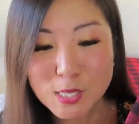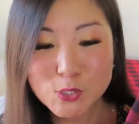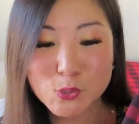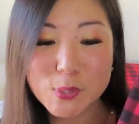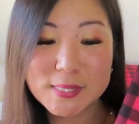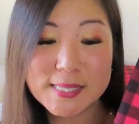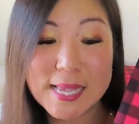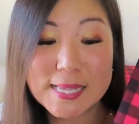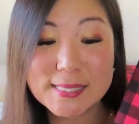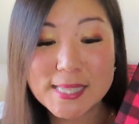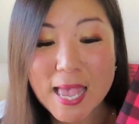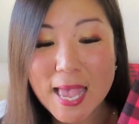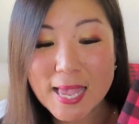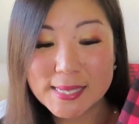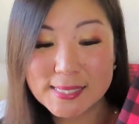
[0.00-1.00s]
So it says
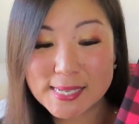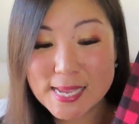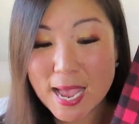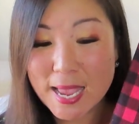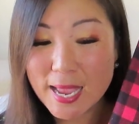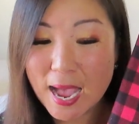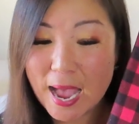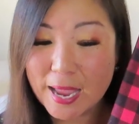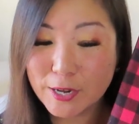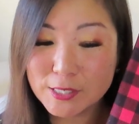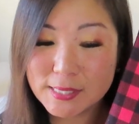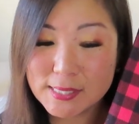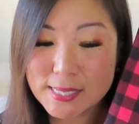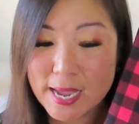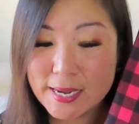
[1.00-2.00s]
DII or
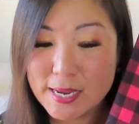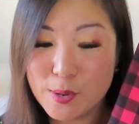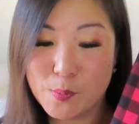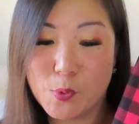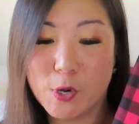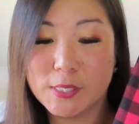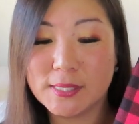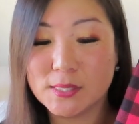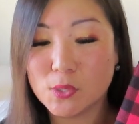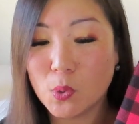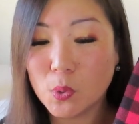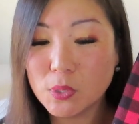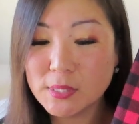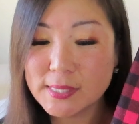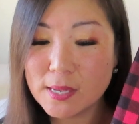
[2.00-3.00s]
Design Imports is a
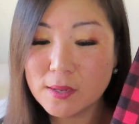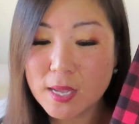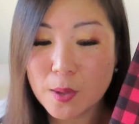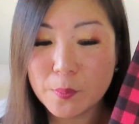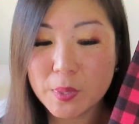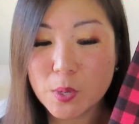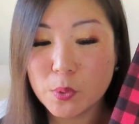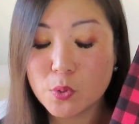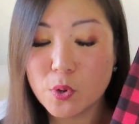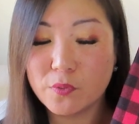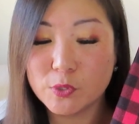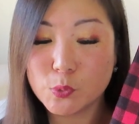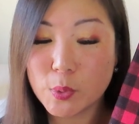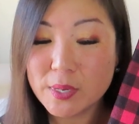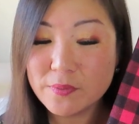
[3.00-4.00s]
wholesale company with
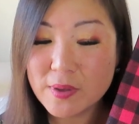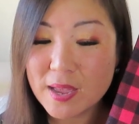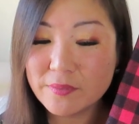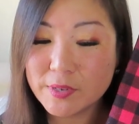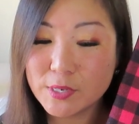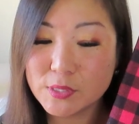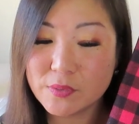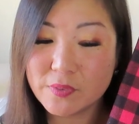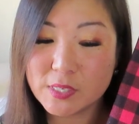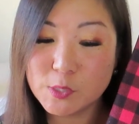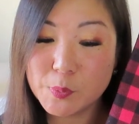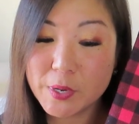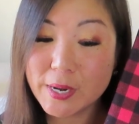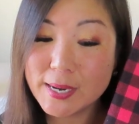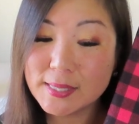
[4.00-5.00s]
over 25 years of
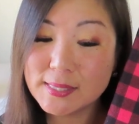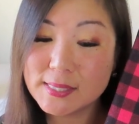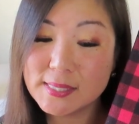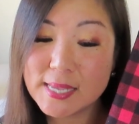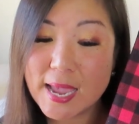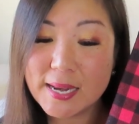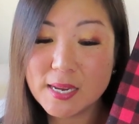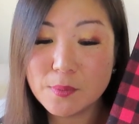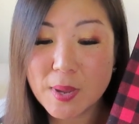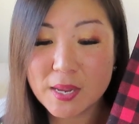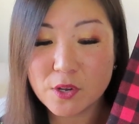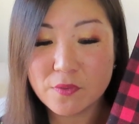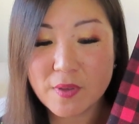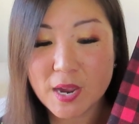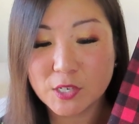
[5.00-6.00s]
experience designing,
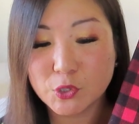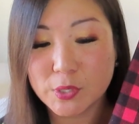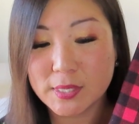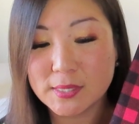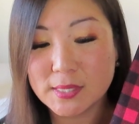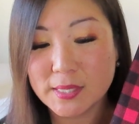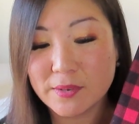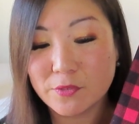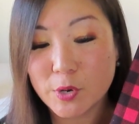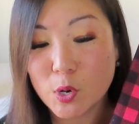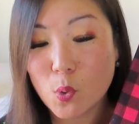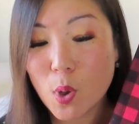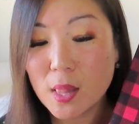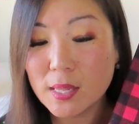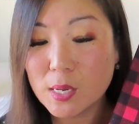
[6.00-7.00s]
manufacturing, and
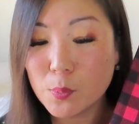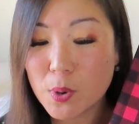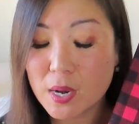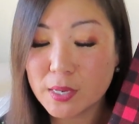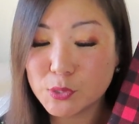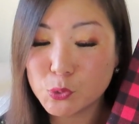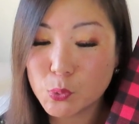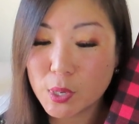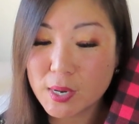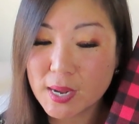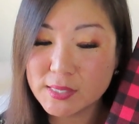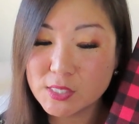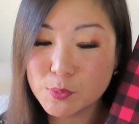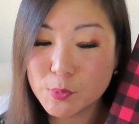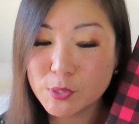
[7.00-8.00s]
delivering quality products to our
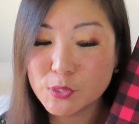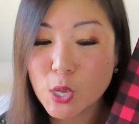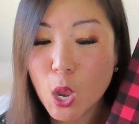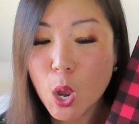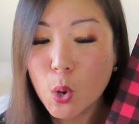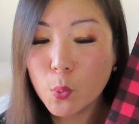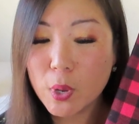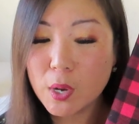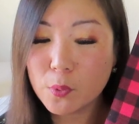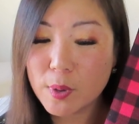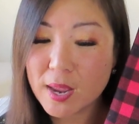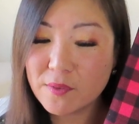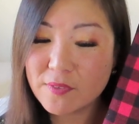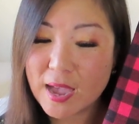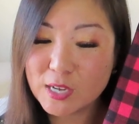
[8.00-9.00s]
customers. We
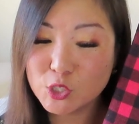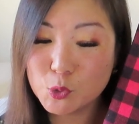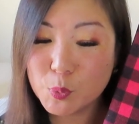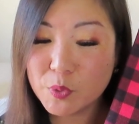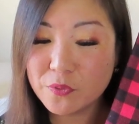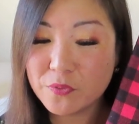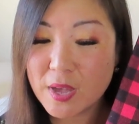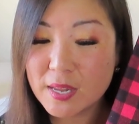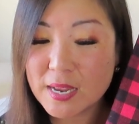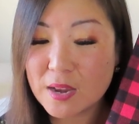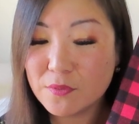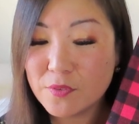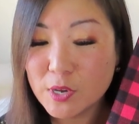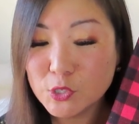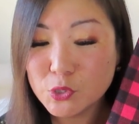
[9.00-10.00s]
create fashionable, fun,
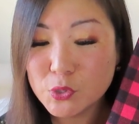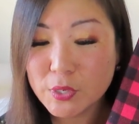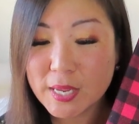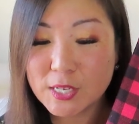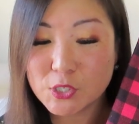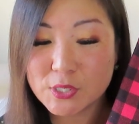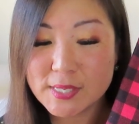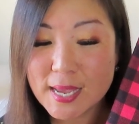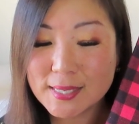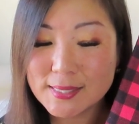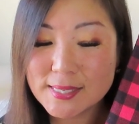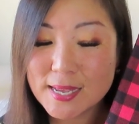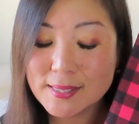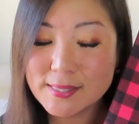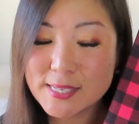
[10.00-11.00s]
and functional kitchen
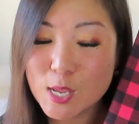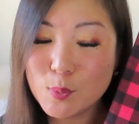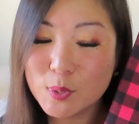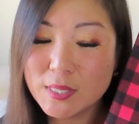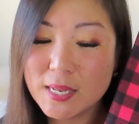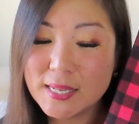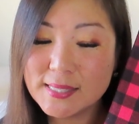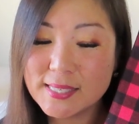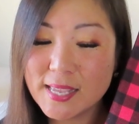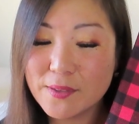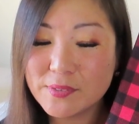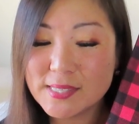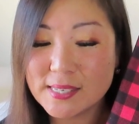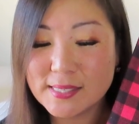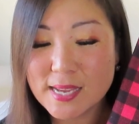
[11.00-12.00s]
textiles, table linens,
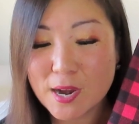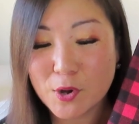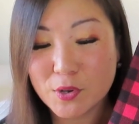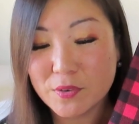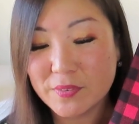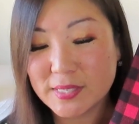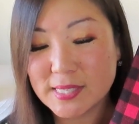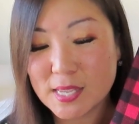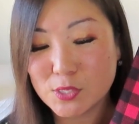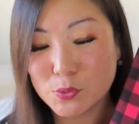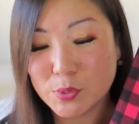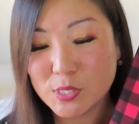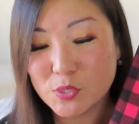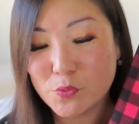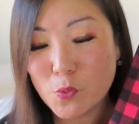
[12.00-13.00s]
gifts, and decorative
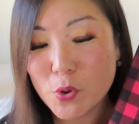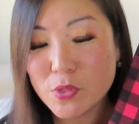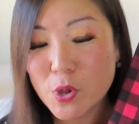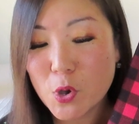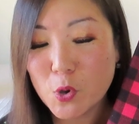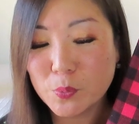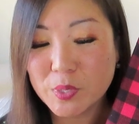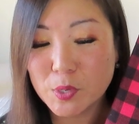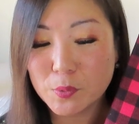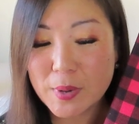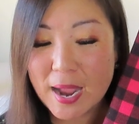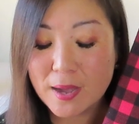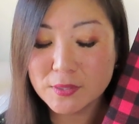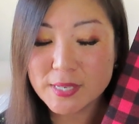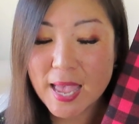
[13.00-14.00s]
accessories for the home year
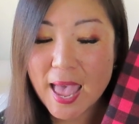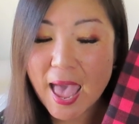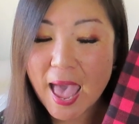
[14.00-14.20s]
round.